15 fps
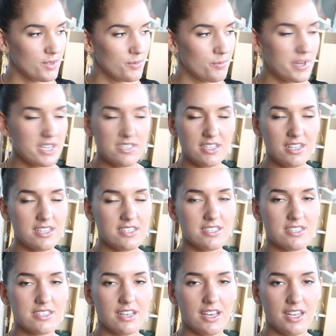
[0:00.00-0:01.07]
basically
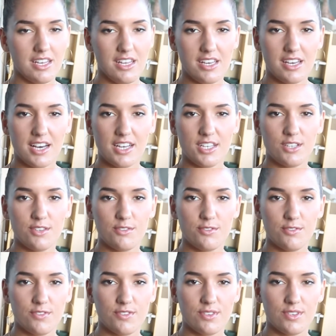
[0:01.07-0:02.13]
just any kind of
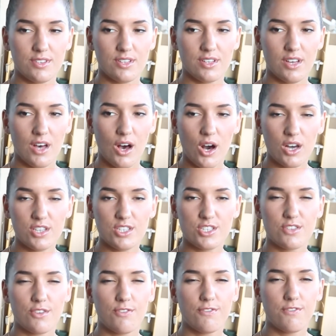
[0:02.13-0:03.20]
honest,
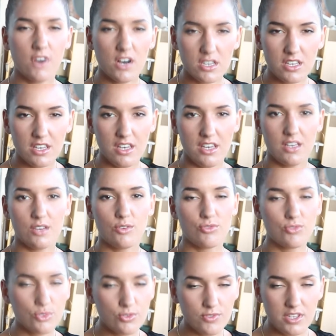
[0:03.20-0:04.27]
funky,
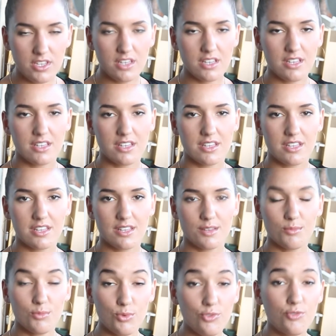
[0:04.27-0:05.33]
groovy
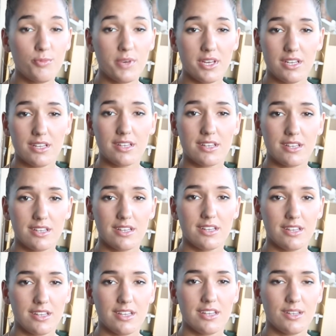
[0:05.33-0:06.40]
movement
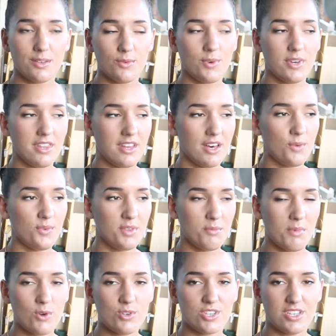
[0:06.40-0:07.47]
with
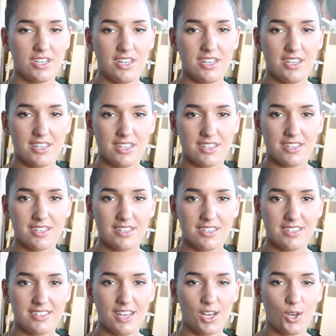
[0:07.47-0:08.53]
emotion in it
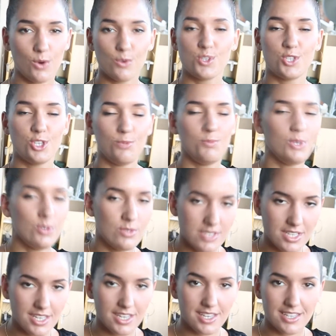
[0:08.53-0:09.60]
that goes to the
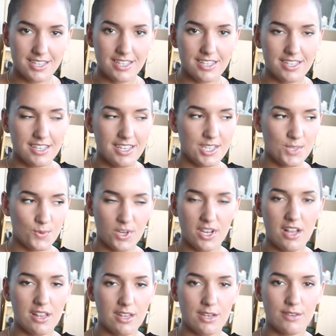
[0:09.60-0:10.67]
music is what
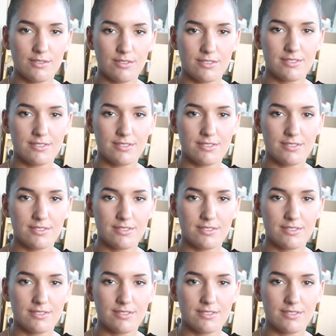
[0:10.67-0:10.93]
I love.